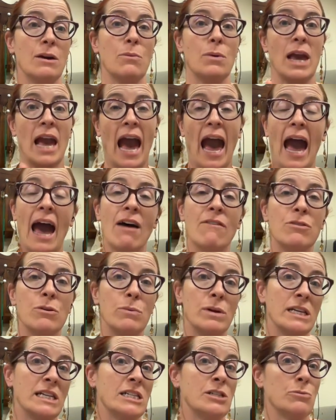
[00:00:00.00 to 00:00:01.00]
have
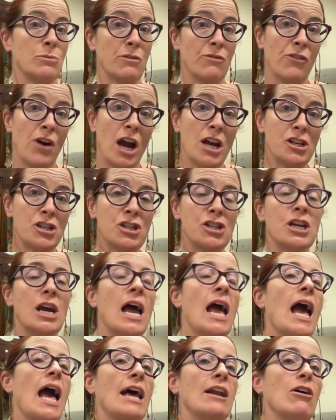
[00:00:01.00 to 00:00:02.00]
that we need to refresh,
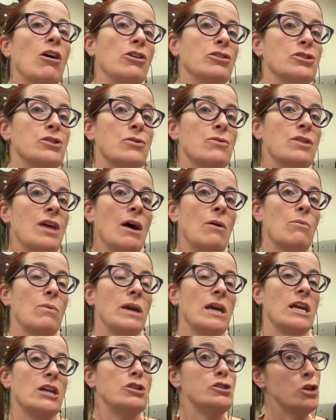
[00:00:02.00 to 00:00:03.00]
and also that
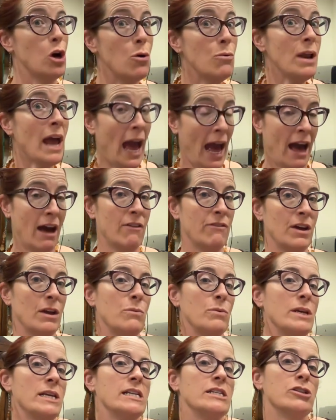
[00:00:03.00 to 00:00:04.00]
we don't have
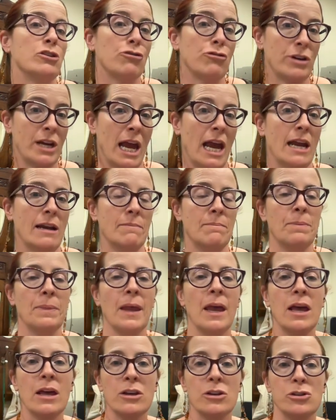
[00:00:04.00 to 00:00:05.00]
and we need to create.
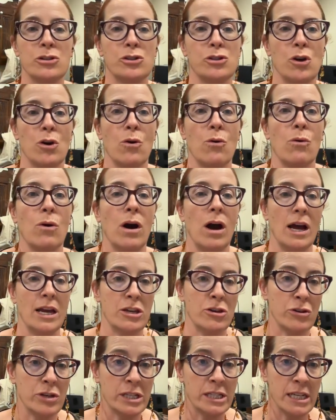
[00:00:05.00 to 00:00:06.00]
So
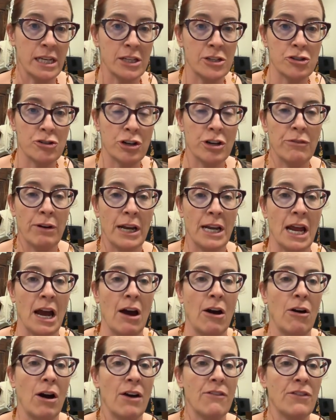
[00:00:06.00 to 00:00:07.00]
you can see on the screen right
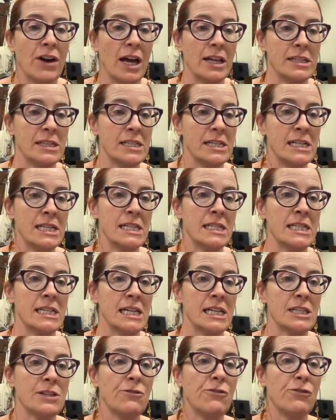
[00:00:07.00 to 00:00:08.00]
now, I've got
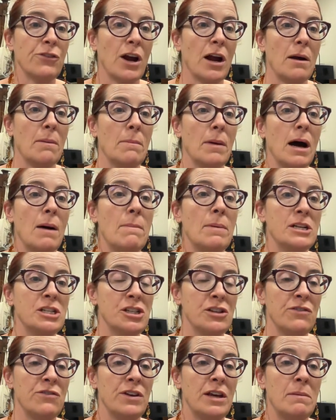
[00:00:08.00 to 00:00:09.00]
statistics from a
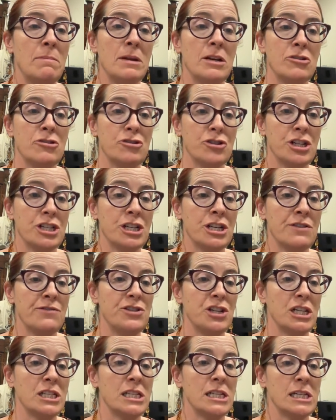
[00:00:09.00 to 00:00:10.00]
bunch of administration of
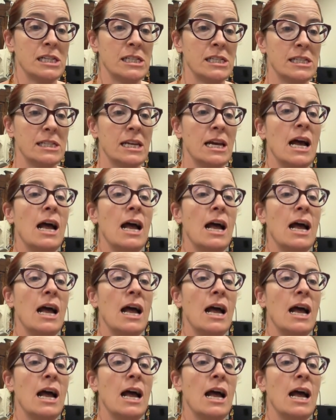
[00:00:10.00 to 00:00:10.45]
justice